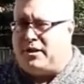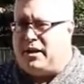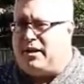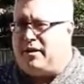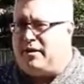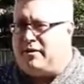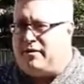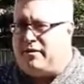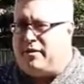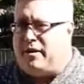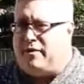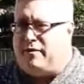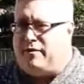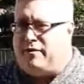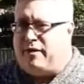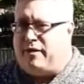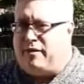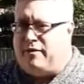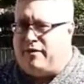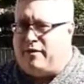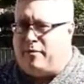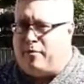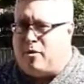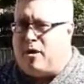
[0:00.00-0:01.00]
of the
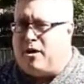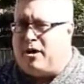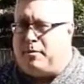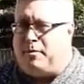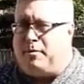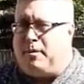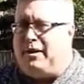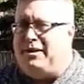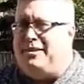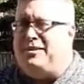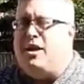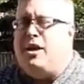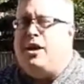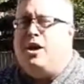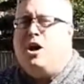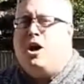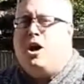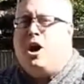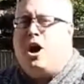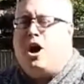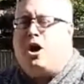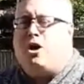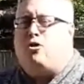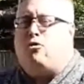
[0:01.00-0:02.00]
marketplace
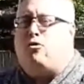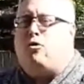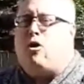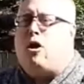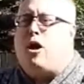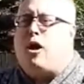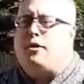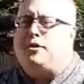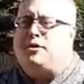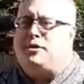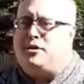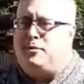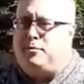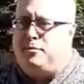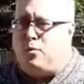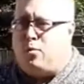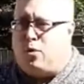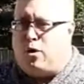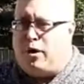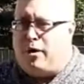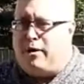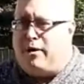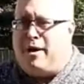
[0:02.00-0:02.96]
across the board.